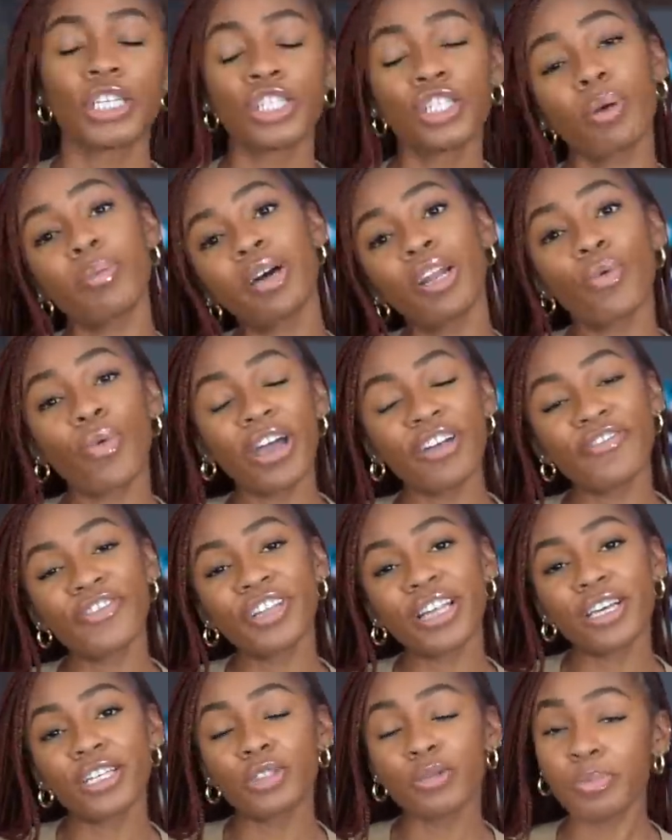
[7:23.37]
So I'm gonna wait for
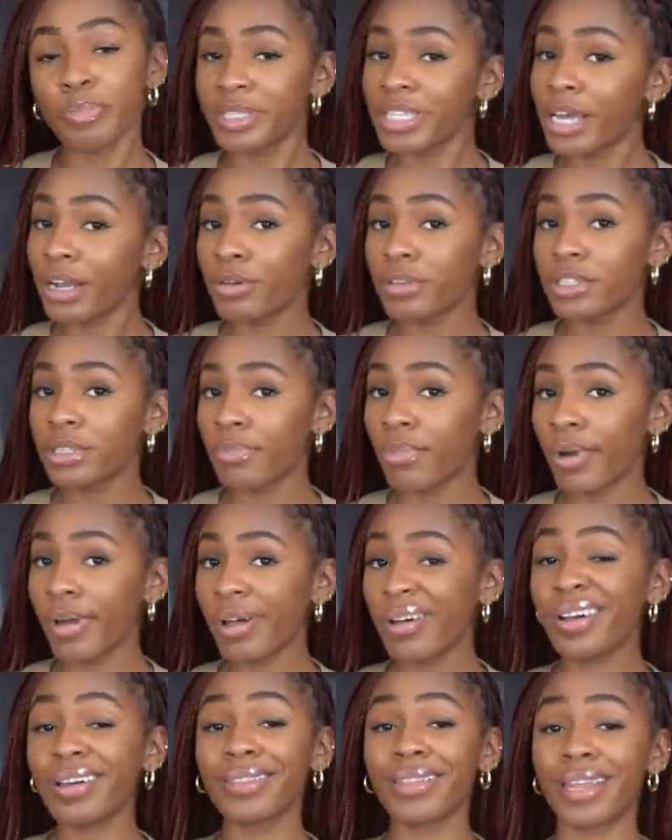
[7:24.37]
the sweet potatoes to
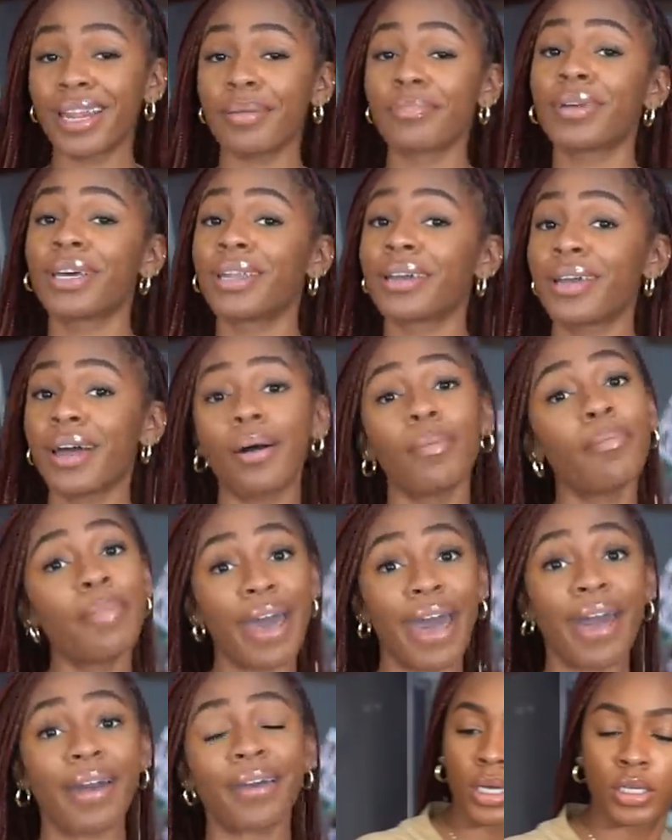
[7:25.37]
boil and then I'm gonna come
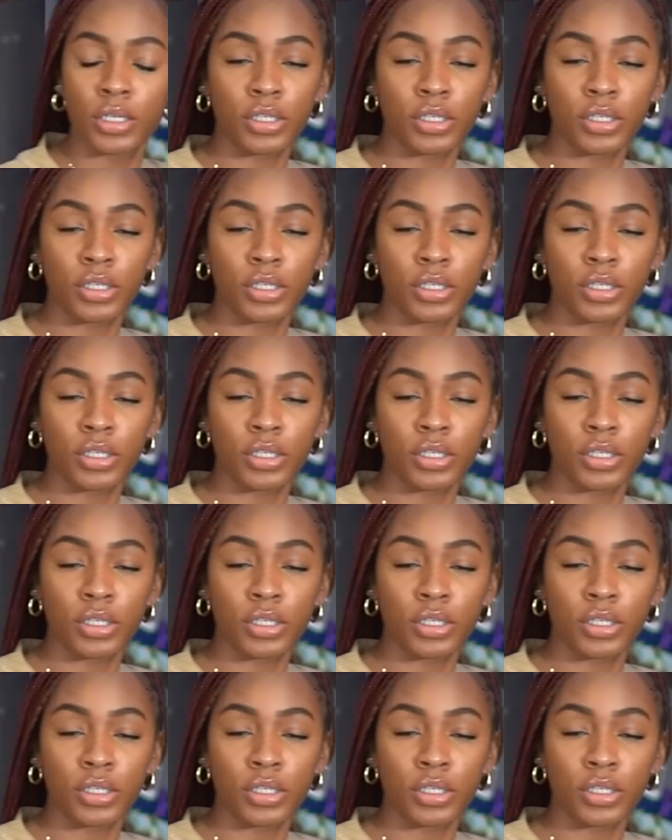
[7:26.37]
back.